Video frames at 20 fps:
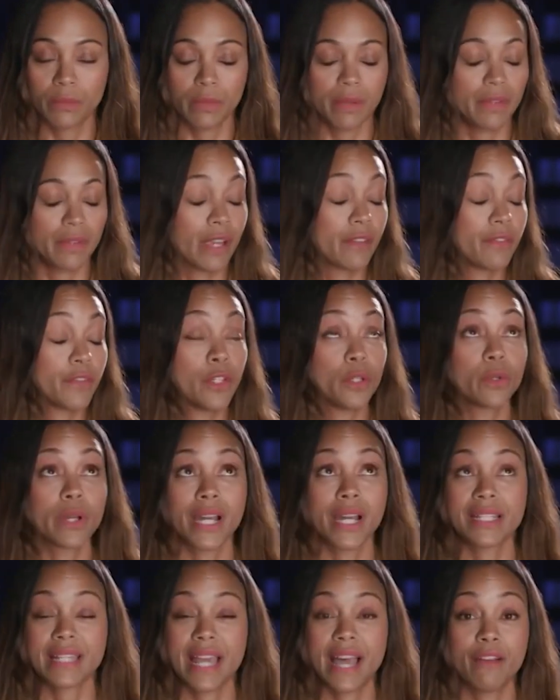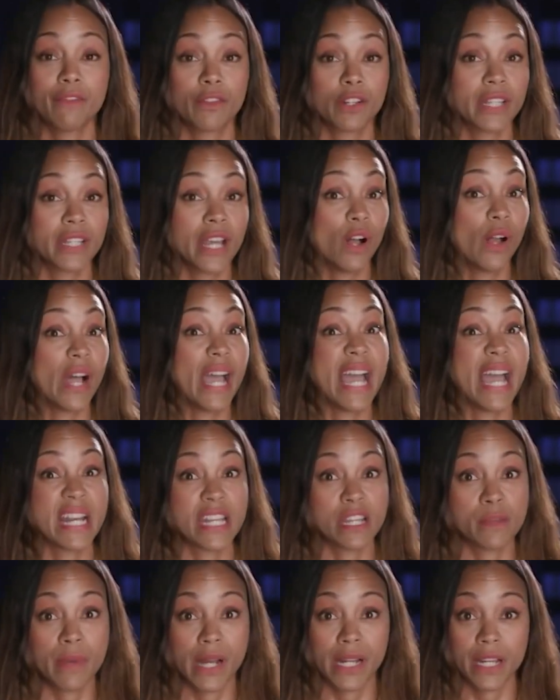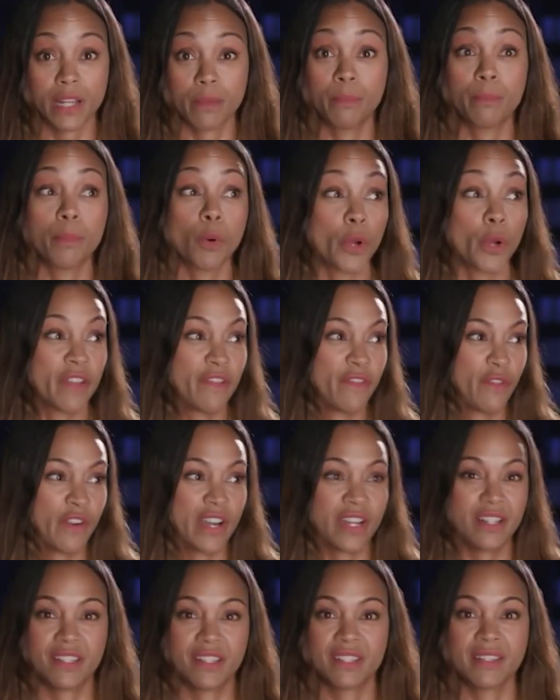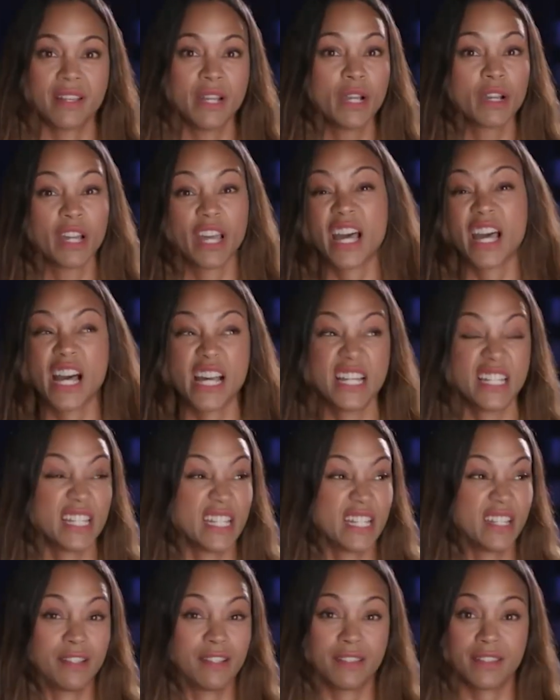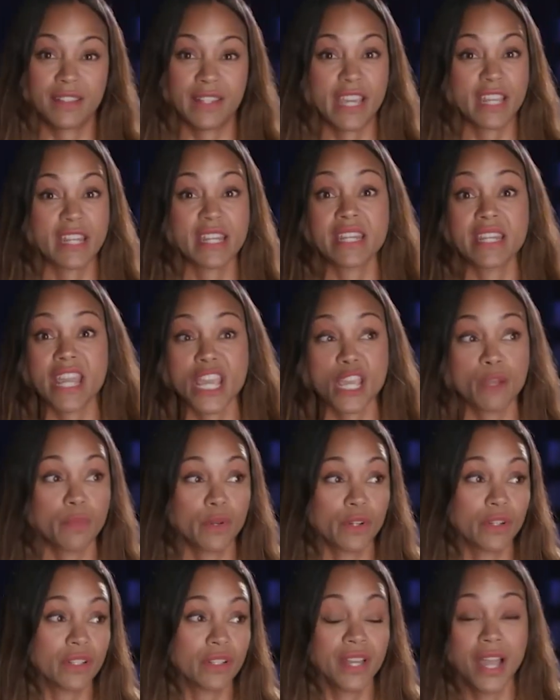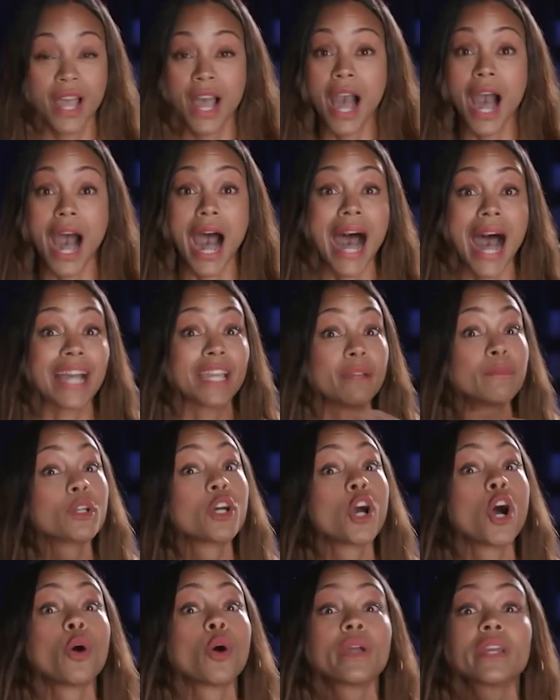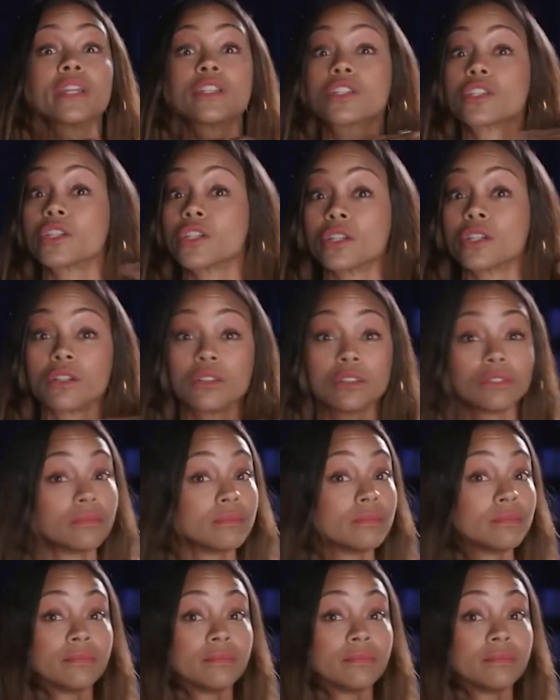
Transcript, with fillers: them if you guys ever tell anybody, boyfriends, cousins, like neighbors, I am going to.